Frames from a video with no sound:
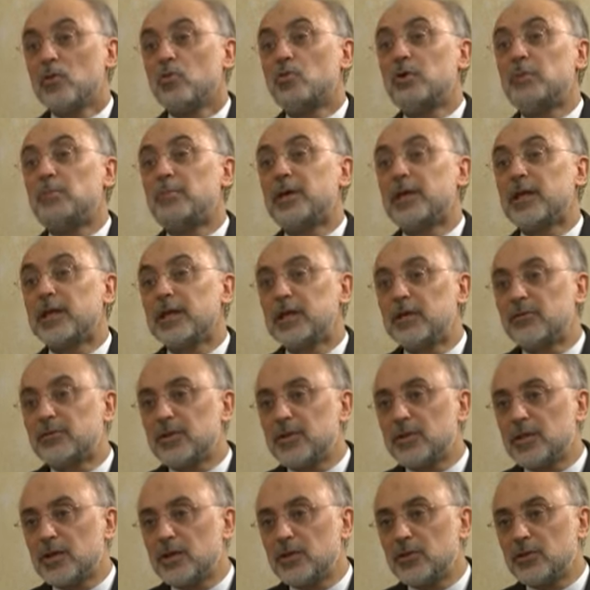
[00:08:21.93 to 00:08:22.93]
we believe
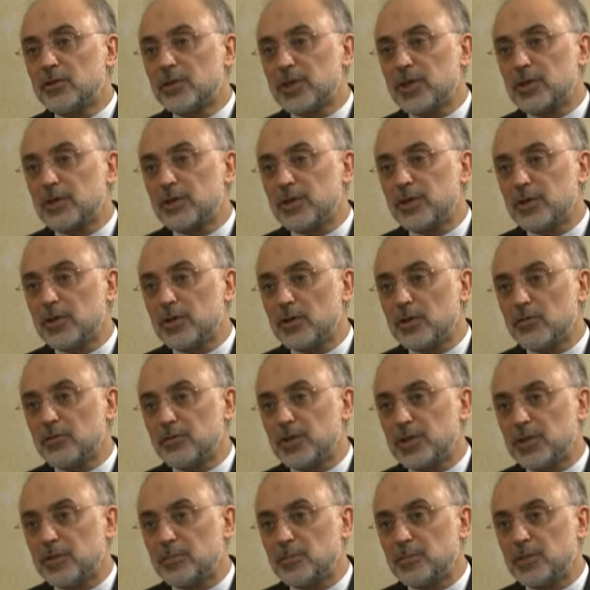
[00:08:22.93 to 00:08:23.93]
in the integrity
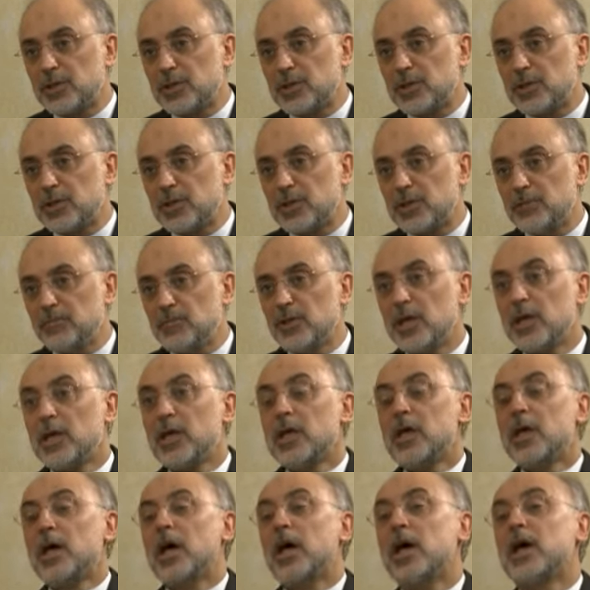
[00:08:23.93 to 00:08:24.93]
of the NPT,
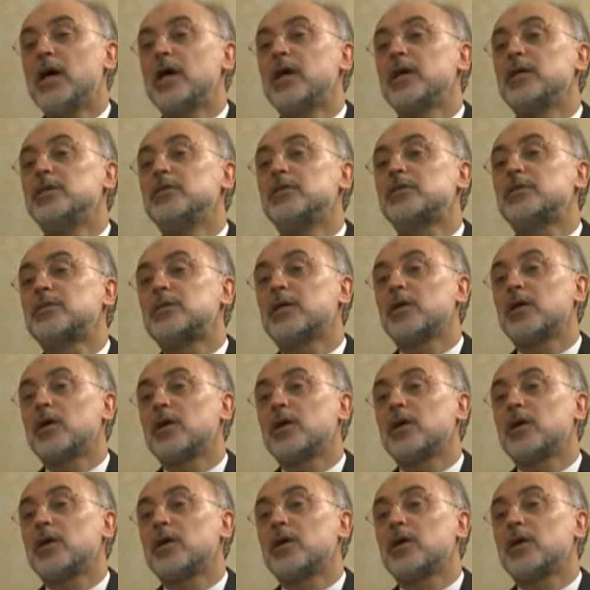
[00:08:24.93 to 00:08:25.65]
and